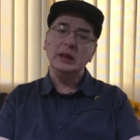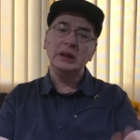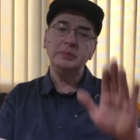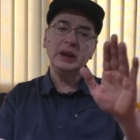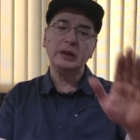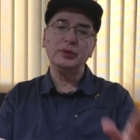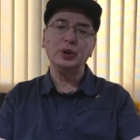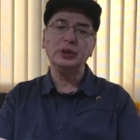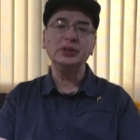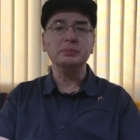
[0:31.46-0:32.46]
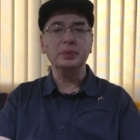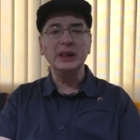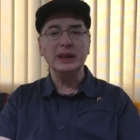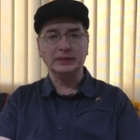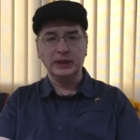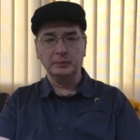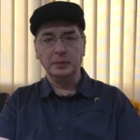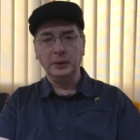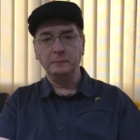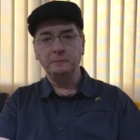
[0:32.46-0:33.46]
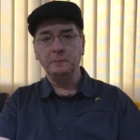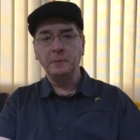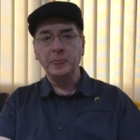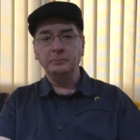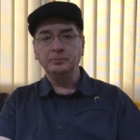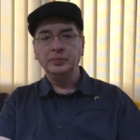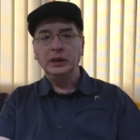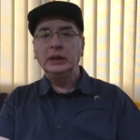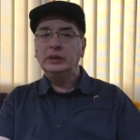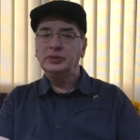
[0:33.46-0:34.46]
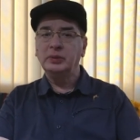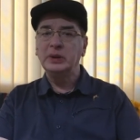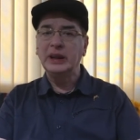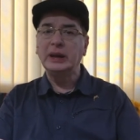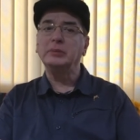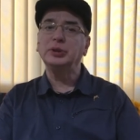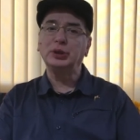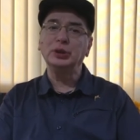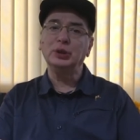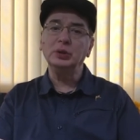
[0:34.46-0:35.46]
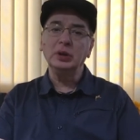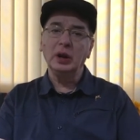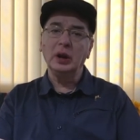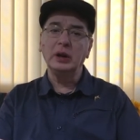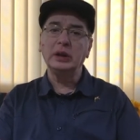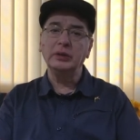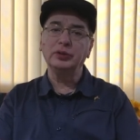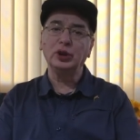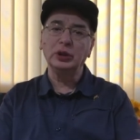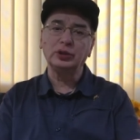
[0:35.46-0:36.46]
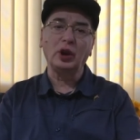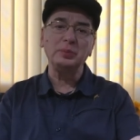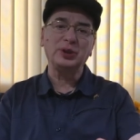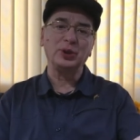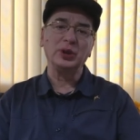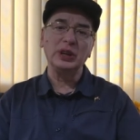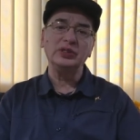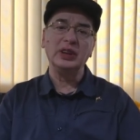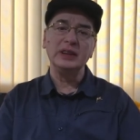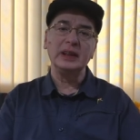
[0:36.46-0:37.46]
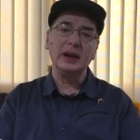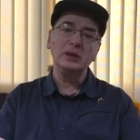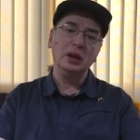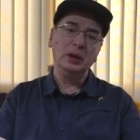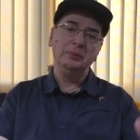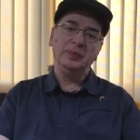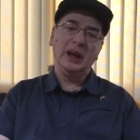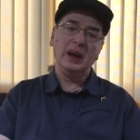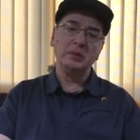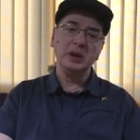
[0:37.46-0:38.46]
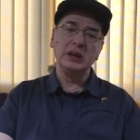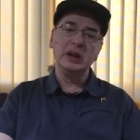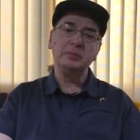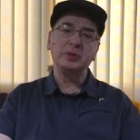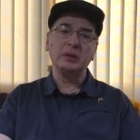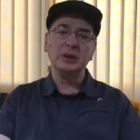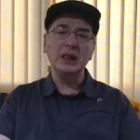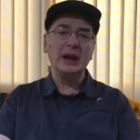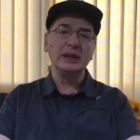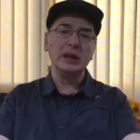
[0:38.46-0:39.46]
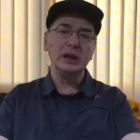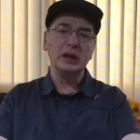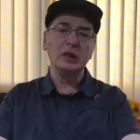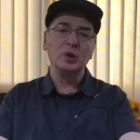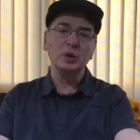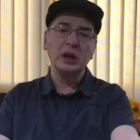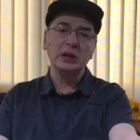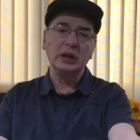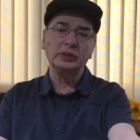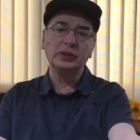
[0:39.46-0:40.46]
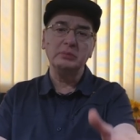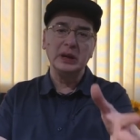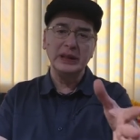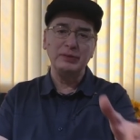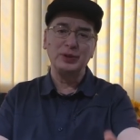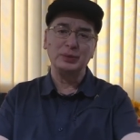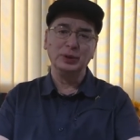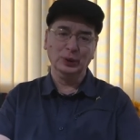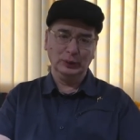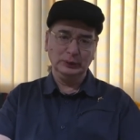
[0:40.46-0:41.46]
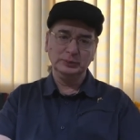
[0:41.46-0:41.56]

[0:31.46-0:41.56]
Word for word: Let me give you a simple example. Somebody comes to you and gives you a sob story saying that I am in deep trouble, I need a loan, I need some money from you.